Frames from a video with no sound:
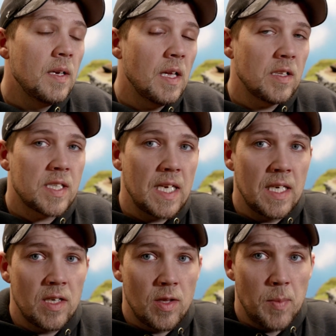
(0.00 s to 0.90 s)
now let's get
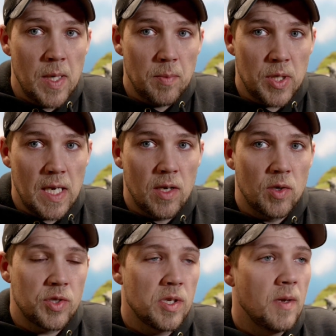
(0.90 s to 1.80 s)
into the meat and
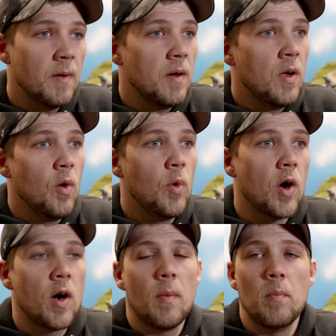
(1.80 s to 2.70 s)
potatoes,
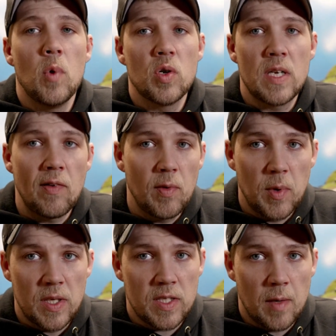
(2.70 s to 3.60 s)
where most
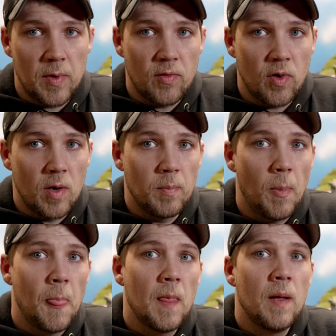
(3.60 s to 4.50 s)
everybody's coming from.
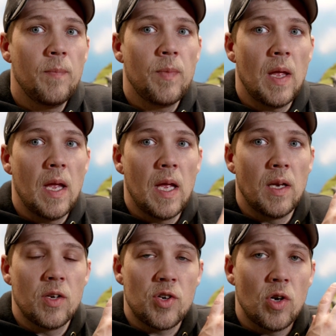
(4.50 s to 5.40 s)

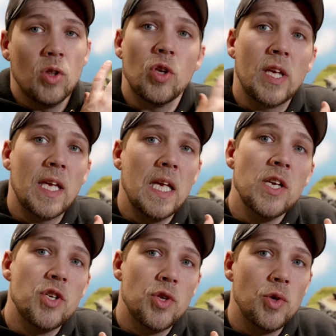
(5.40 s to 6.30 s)
and start looking
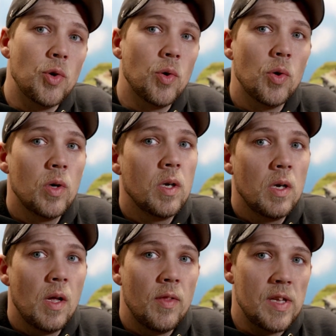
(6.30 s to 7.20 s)
into
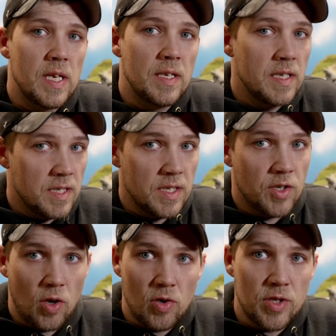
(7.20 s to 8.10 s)
the DC
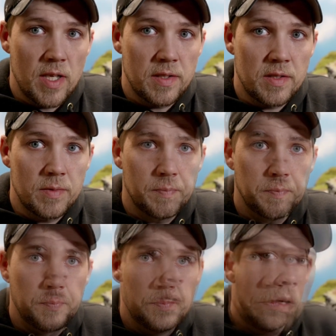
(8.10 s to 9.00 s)
starter sets.
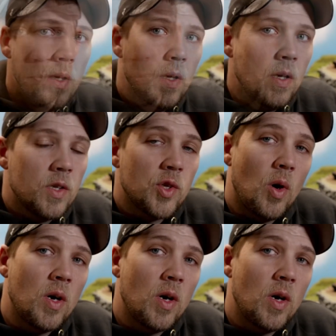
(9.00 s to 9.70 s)
So